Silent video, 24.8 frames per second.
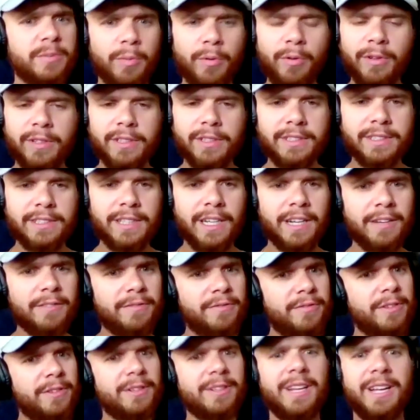sports. I
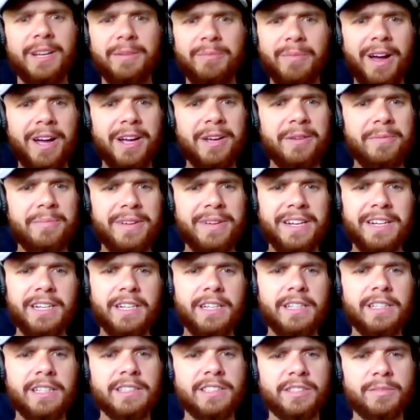feel like my
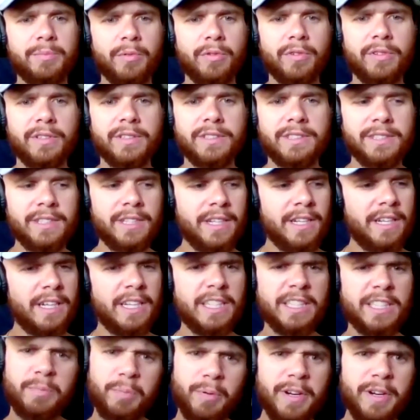opinion in sports
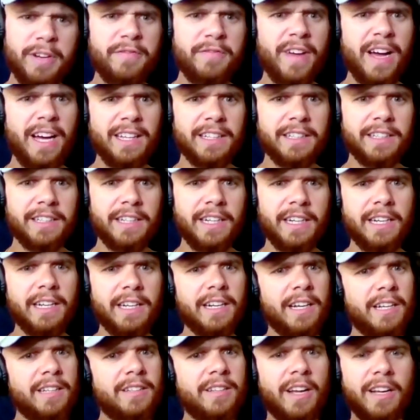is pretty validated.
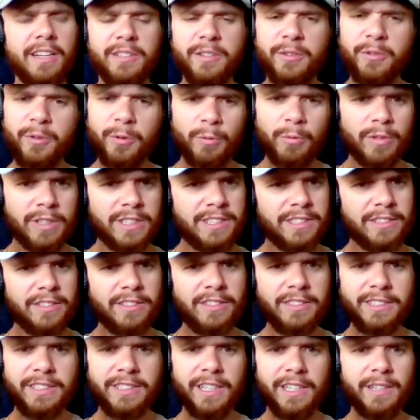I do the
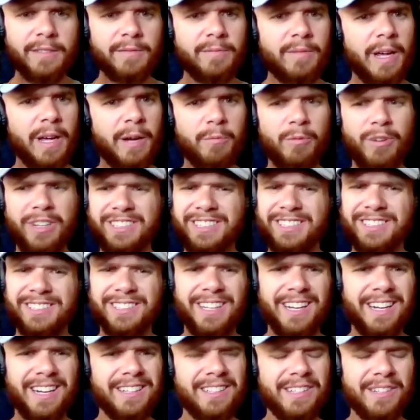research. I watch a
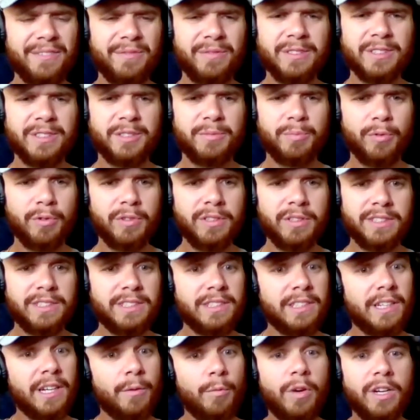lot of different sports,
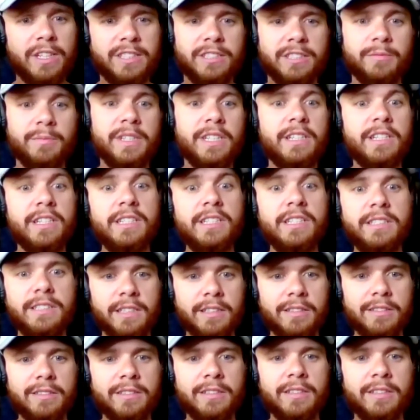and I watch them in
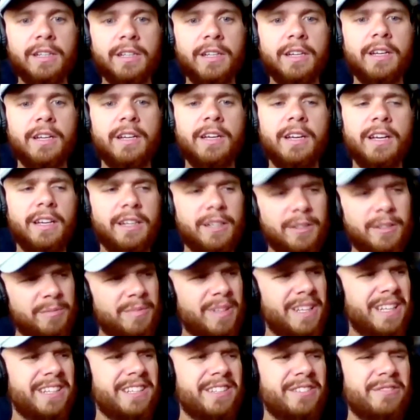detail. And I'm
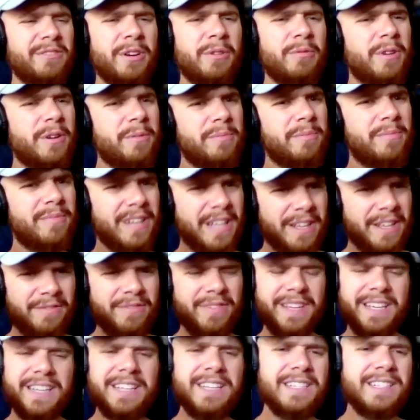like, you know what? If
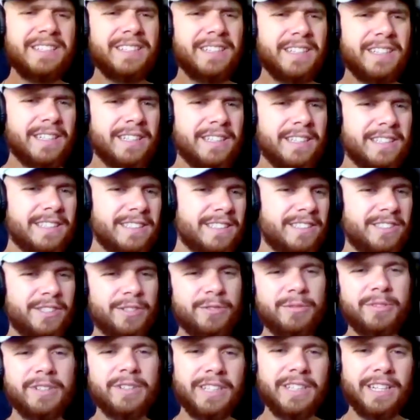he is
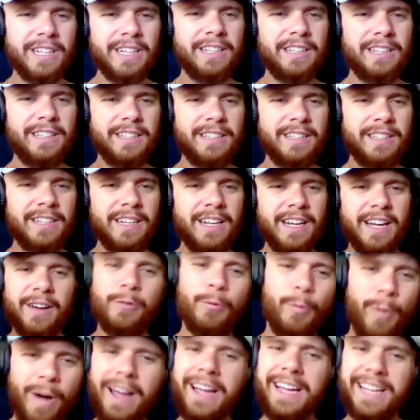doing that,
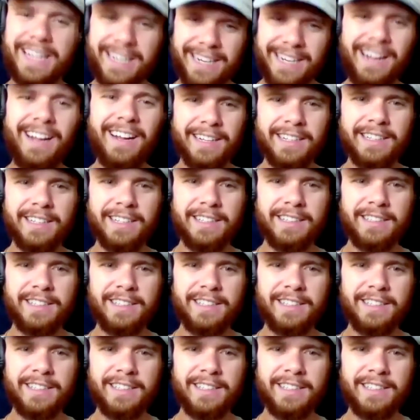why can't I?